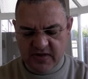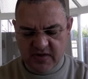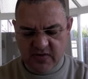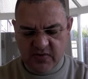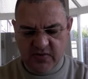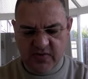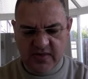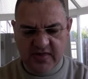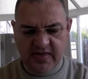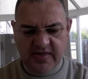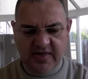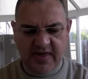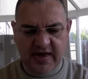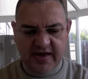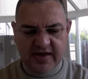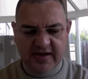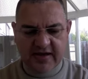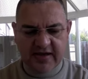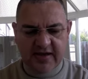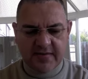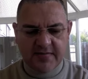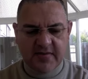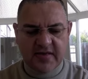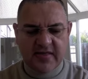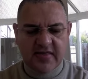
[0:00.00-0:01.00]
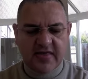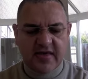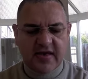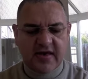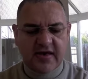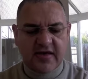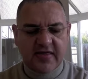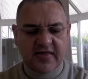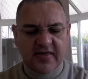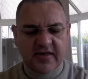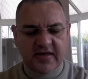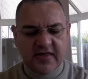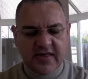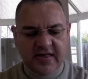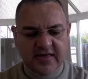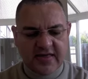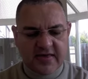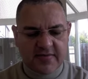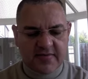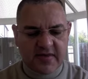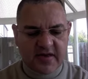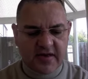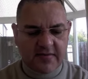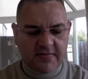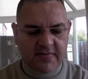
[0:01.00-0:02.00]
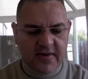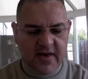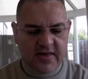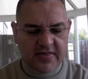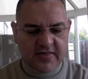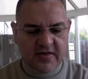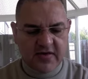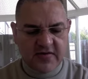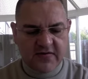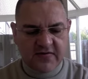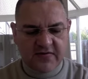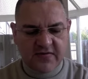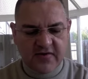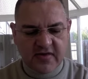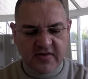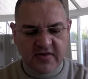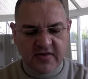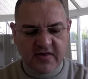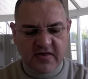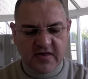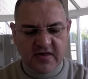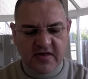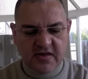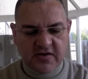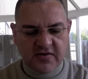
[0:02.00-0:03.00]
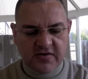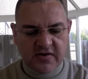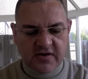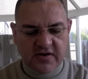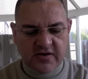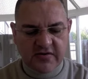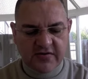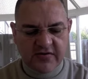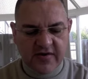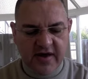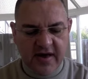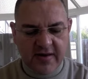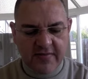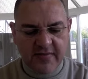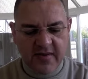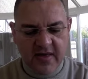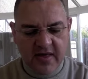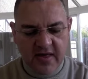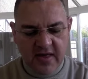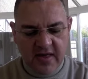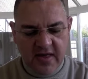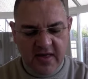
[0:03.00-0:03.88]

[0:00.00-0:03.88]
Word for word: Just one second. Let me think. I think there's something in Matthew for us to just kind of grab.